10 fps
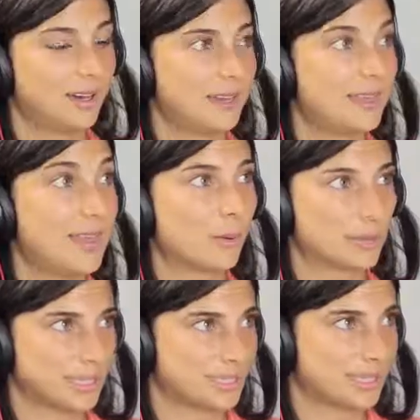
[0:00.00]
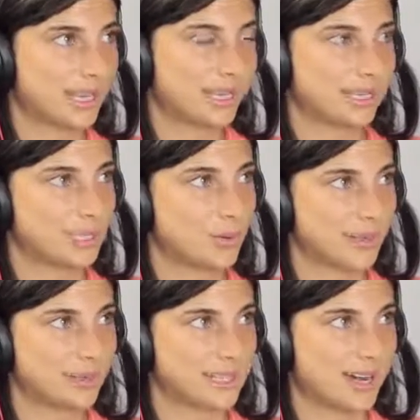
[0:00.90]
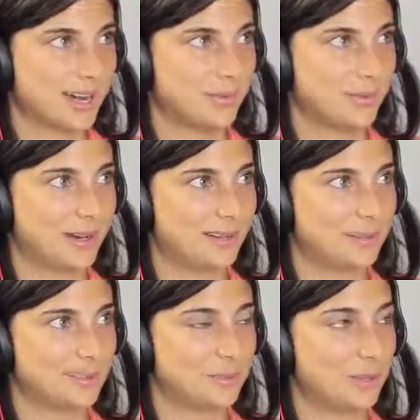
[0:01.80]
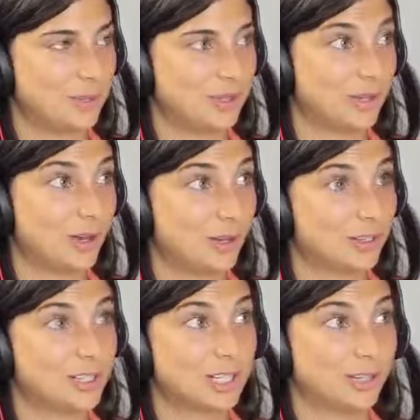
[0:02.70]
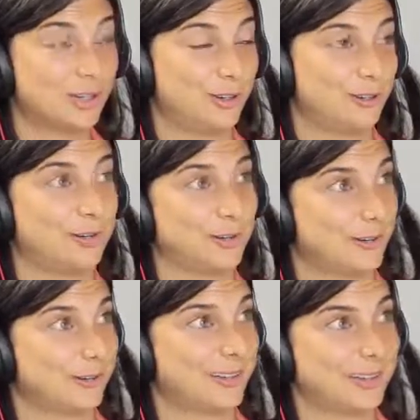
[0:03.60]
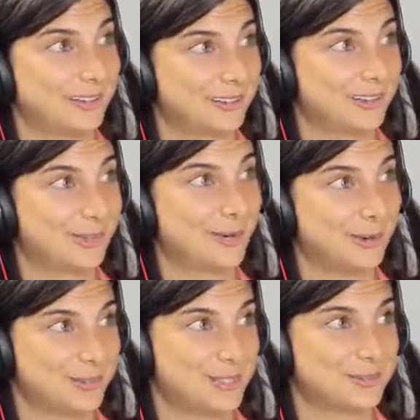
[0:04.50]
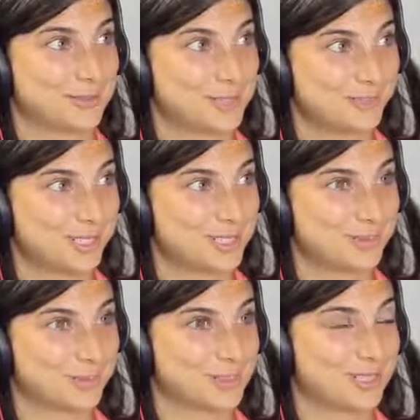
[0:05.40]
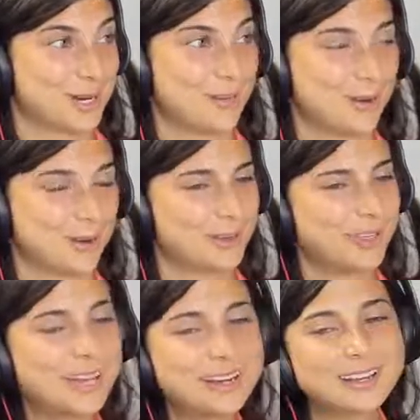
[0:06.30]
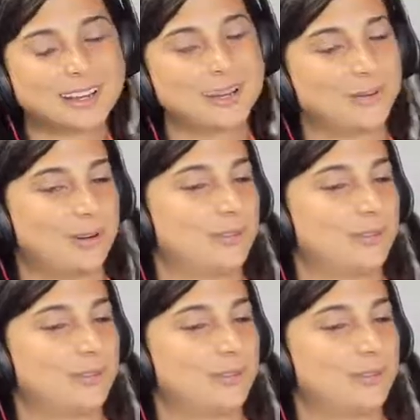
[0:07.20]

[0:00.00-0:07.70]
they were just getting into it at the time. And me being in college, I couldn't afford like all these fruits and vegetables, and I wanted organic and I wanted